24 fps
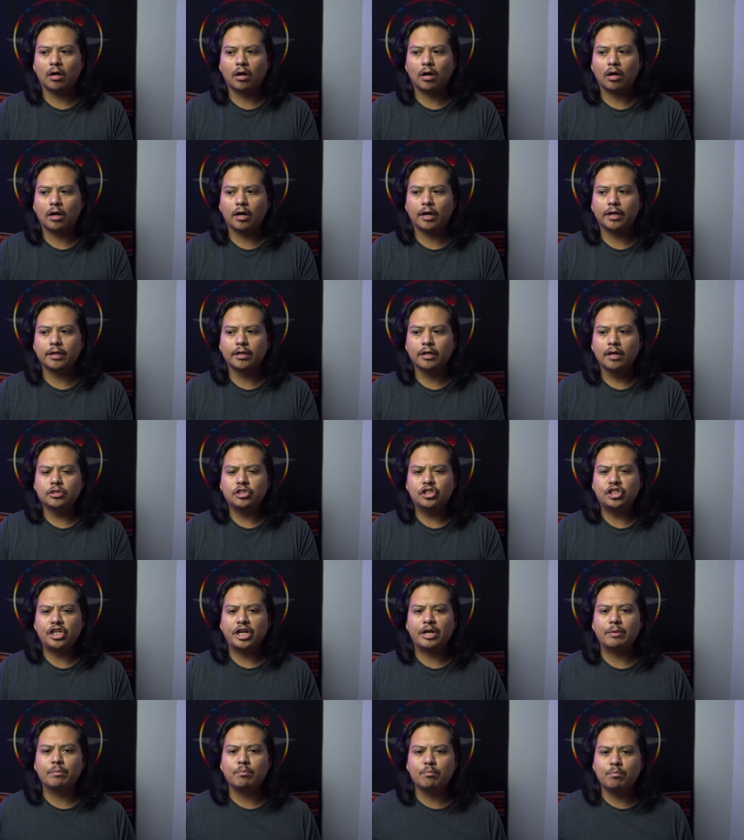on
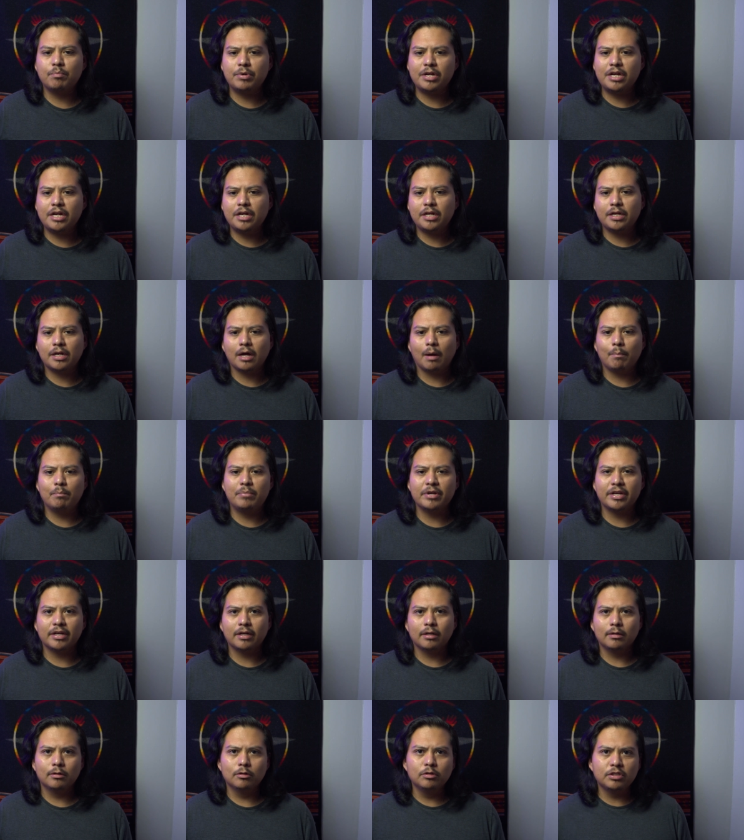Jim being a bit
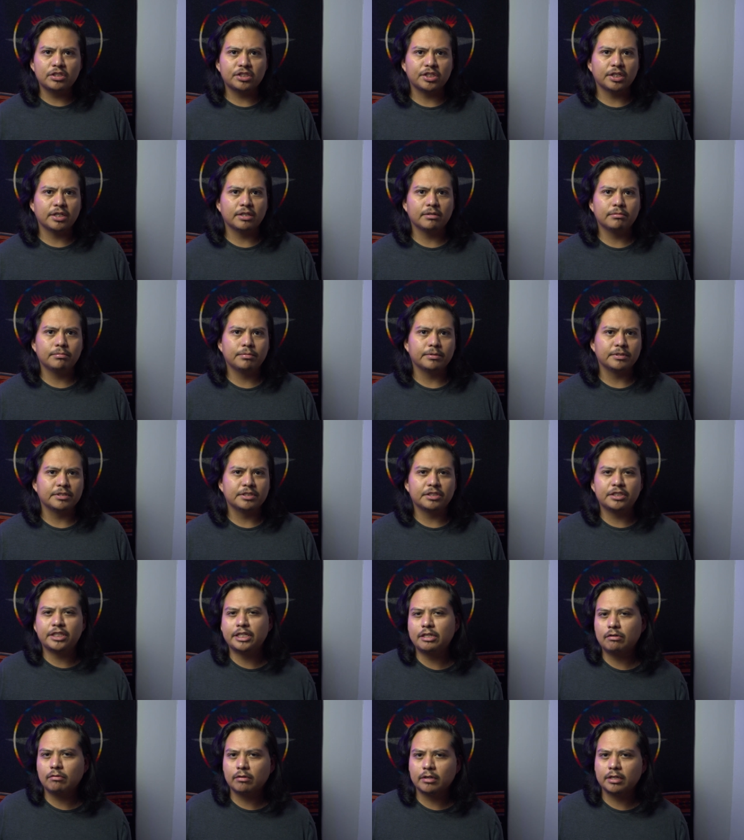elusive and
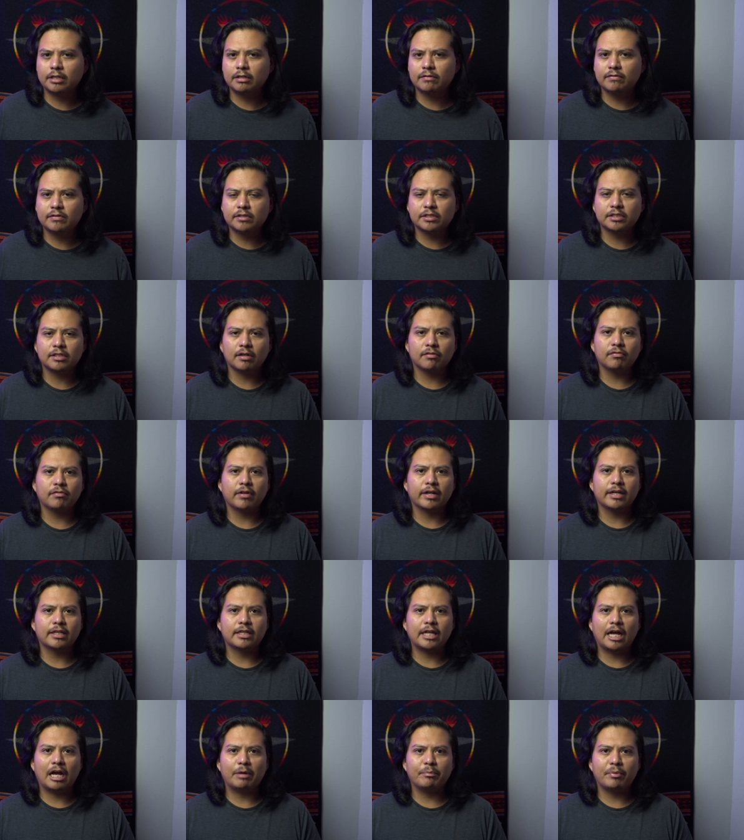secretive and stuff
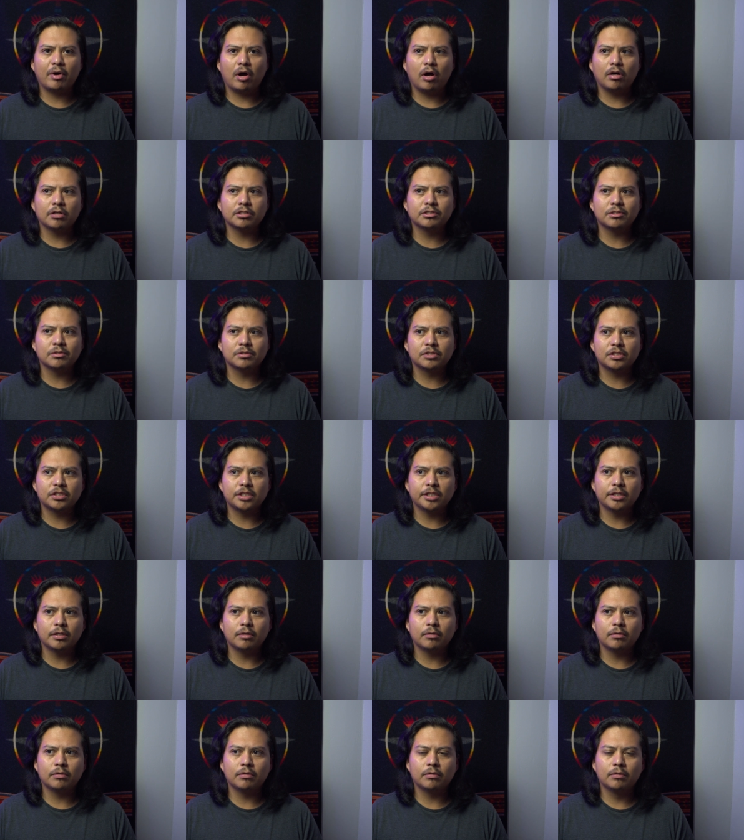like that, but also
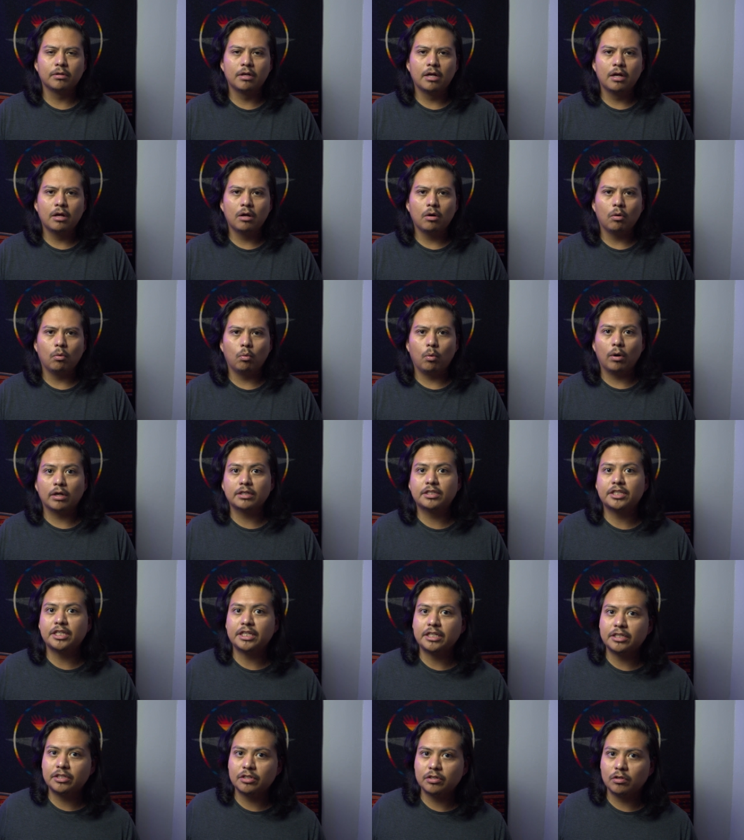still
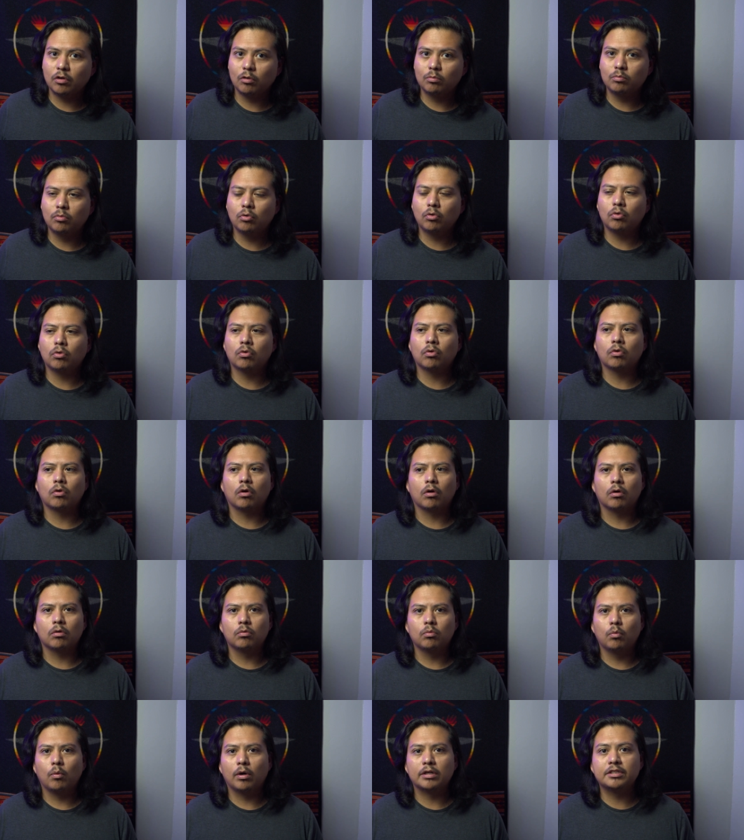wanting to know more or
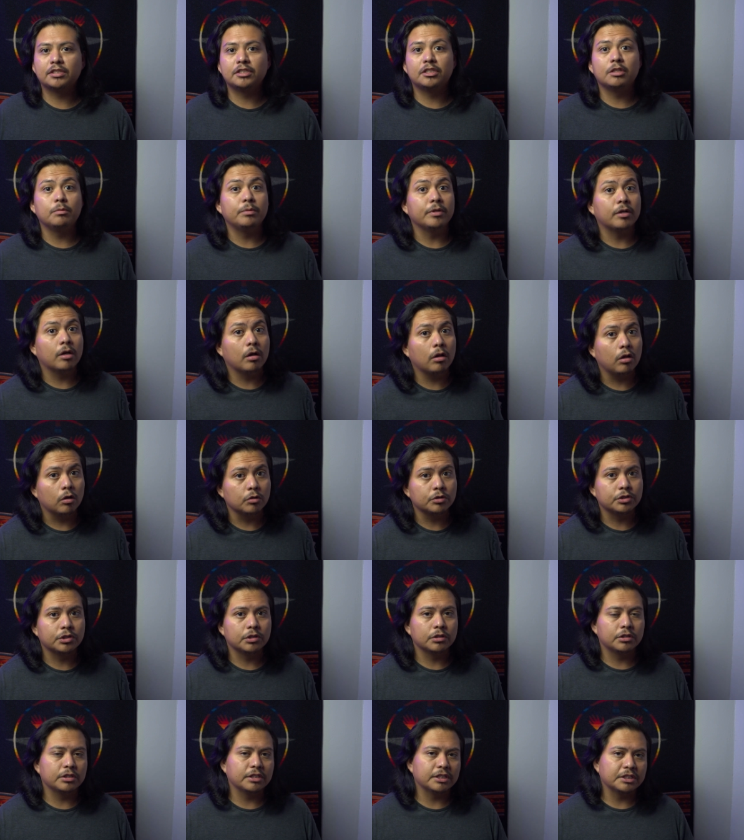wanted to be
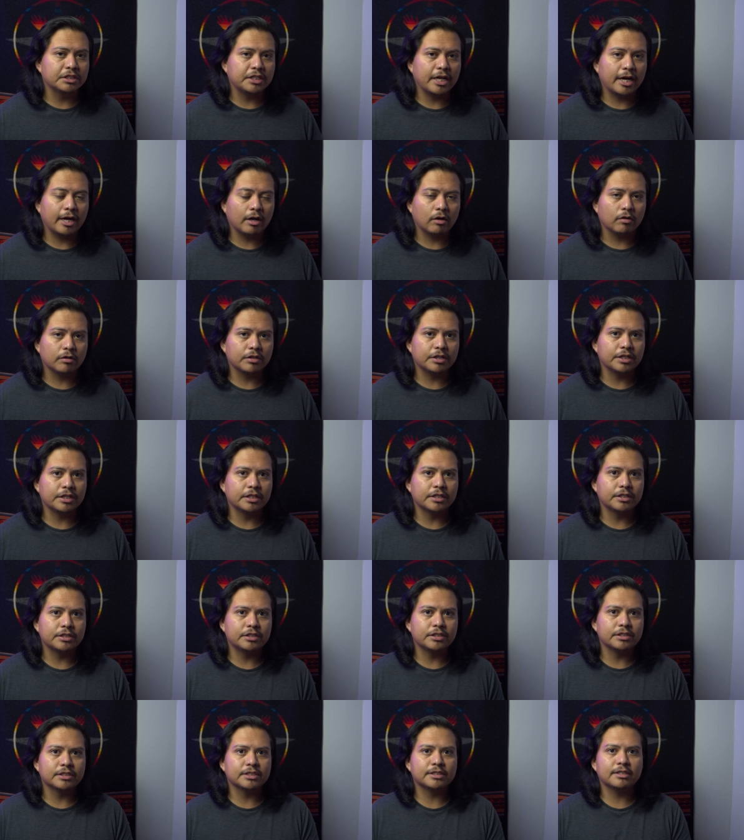closer to his
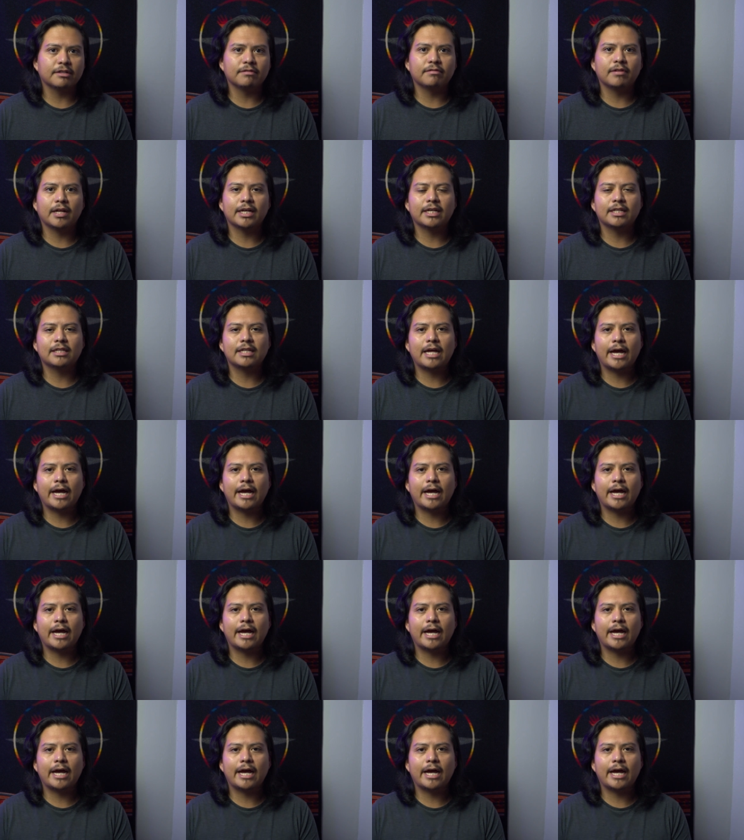heritage and stuff like